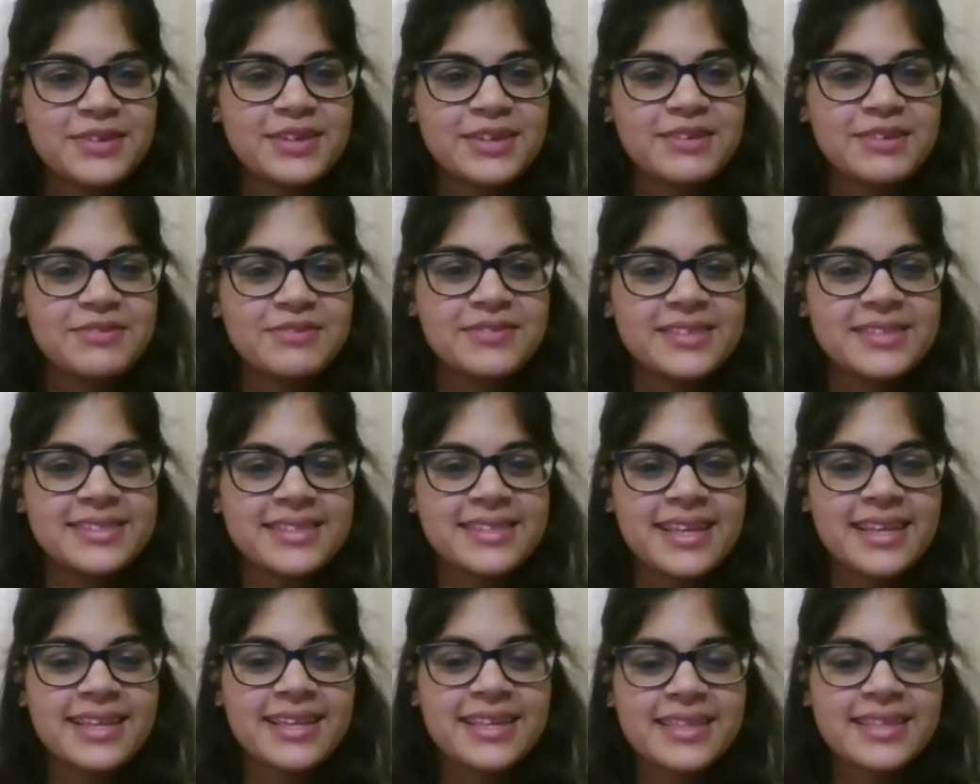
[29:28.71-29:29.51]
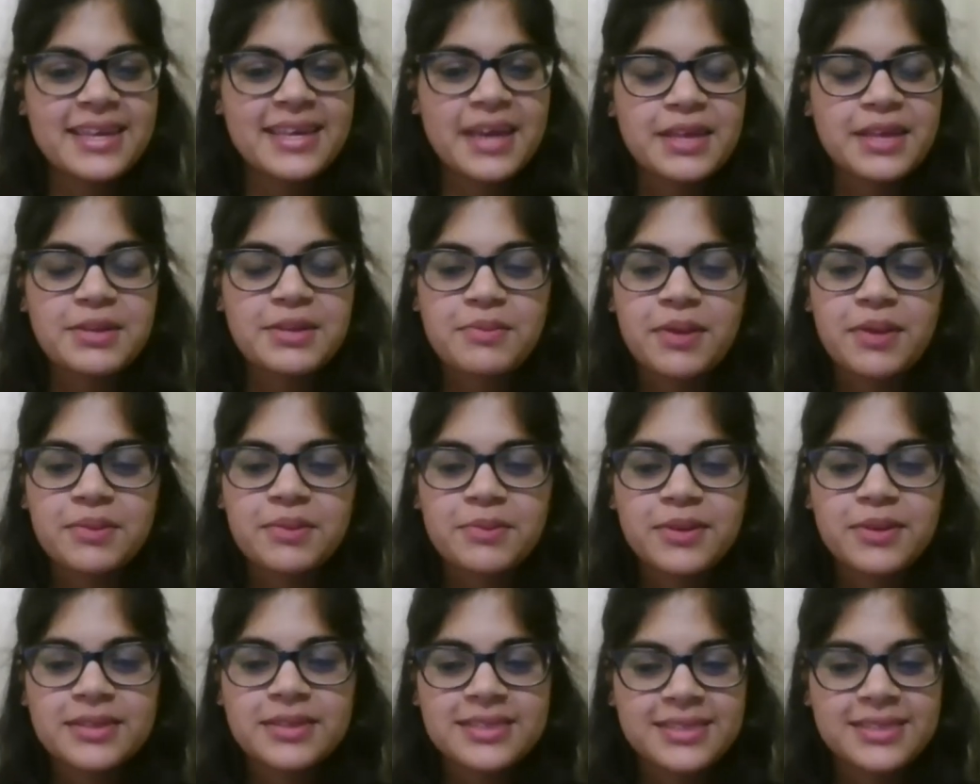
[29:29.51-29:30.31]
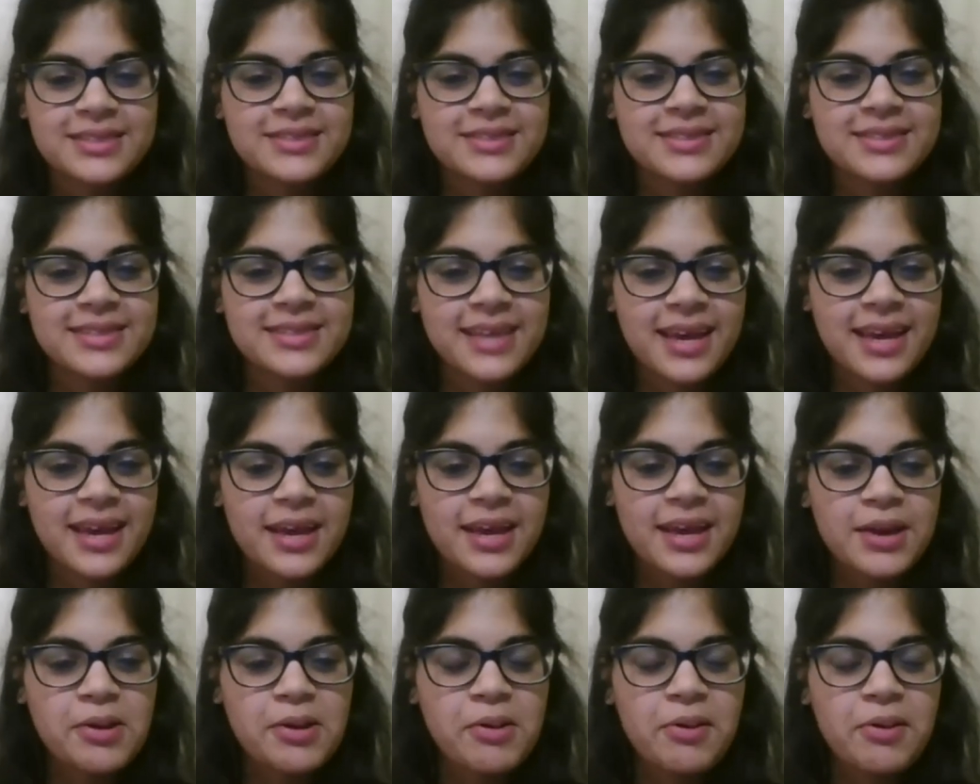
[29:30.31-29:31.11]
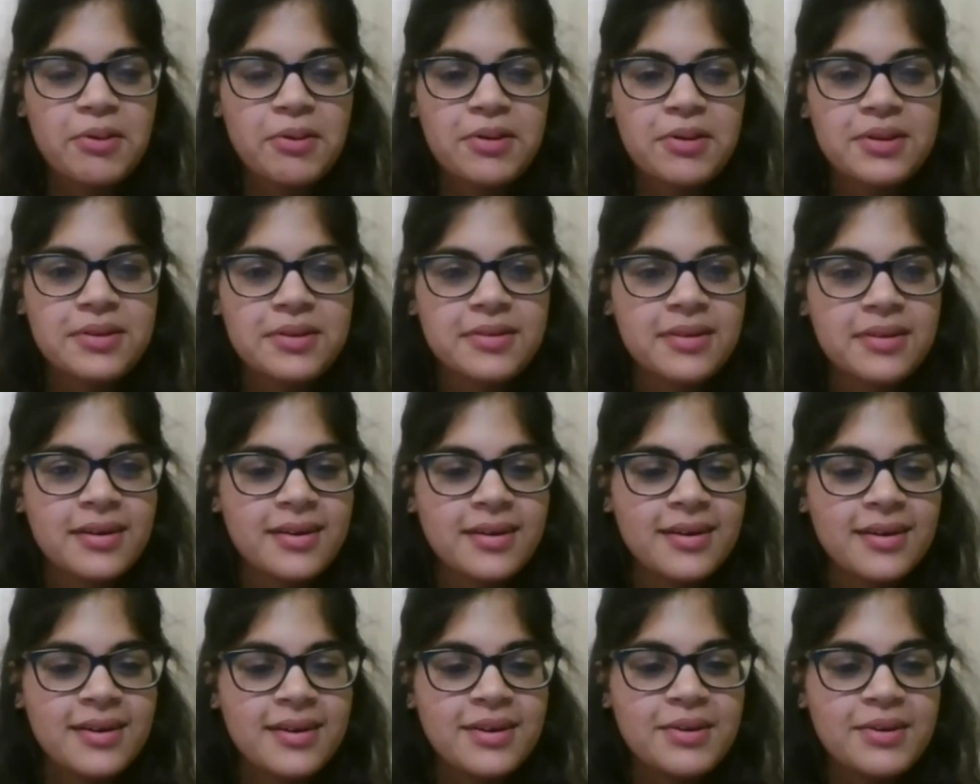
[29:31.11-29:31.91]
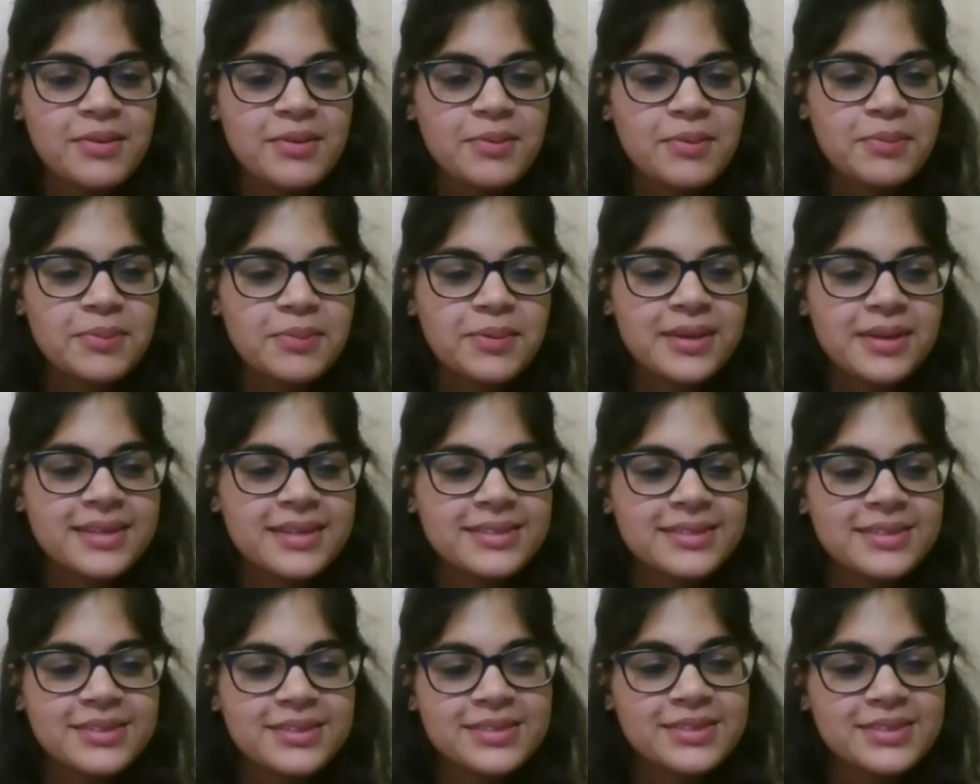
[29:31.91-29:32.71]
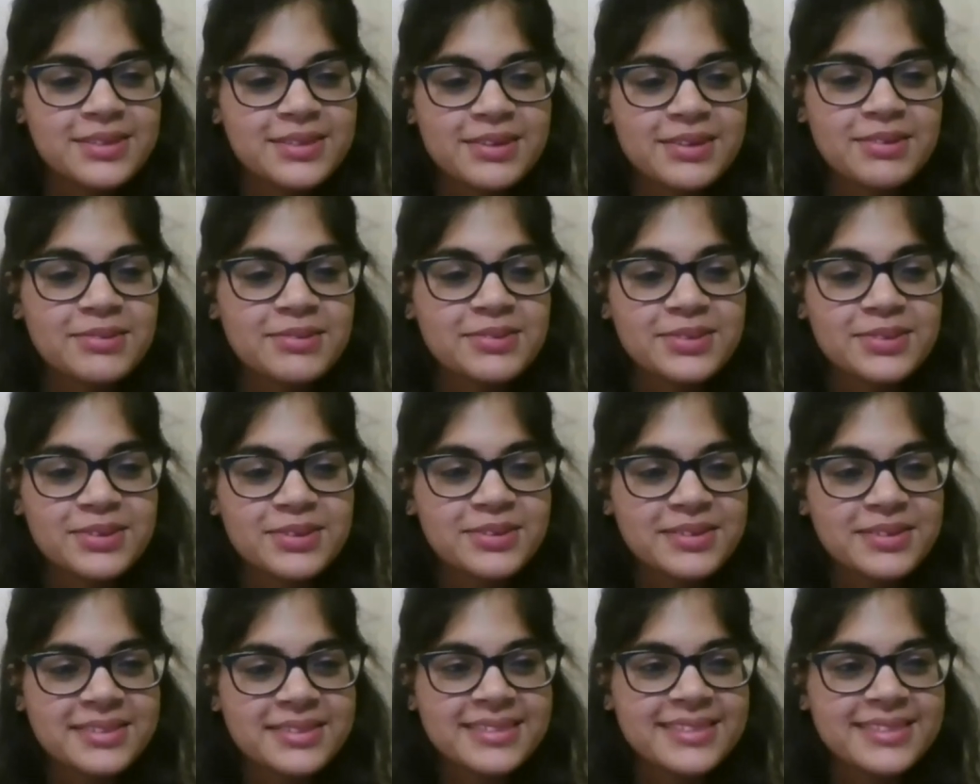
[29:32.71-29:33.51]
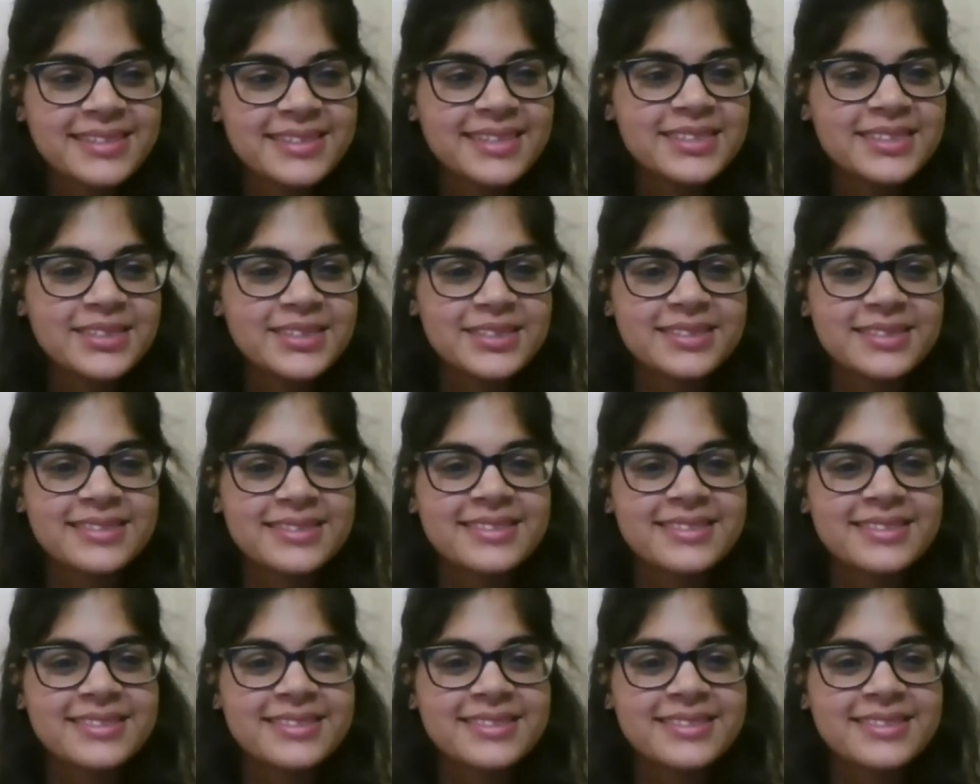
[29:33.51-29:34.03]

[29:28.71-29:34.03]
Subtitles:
If there's anything anyone wants to say, or we can just close on to the session.